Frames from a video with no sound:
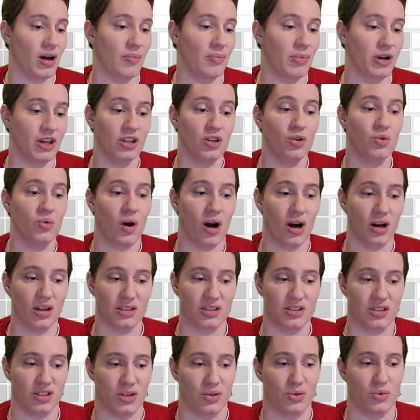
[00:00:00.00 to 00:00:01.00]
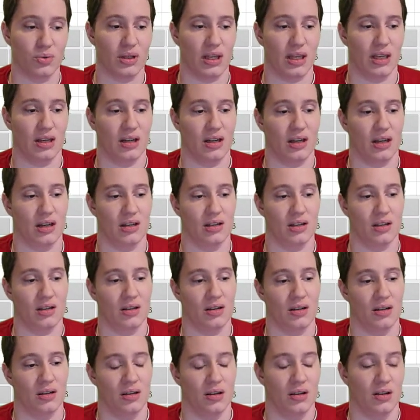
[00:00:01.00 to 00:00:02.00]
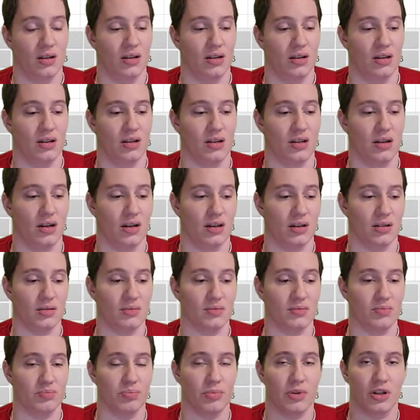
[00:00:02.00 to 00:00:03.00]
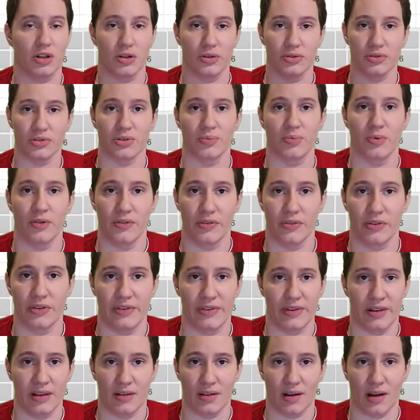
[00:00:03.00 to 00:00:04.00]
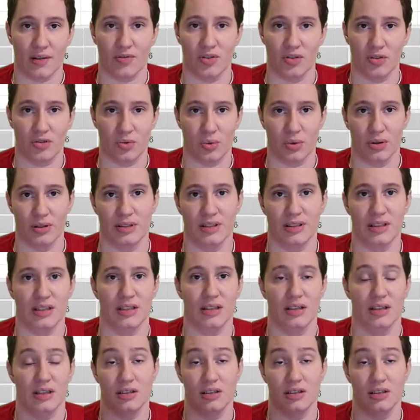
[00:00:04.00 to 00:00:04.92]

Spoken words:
But you also can close your parentheses after 20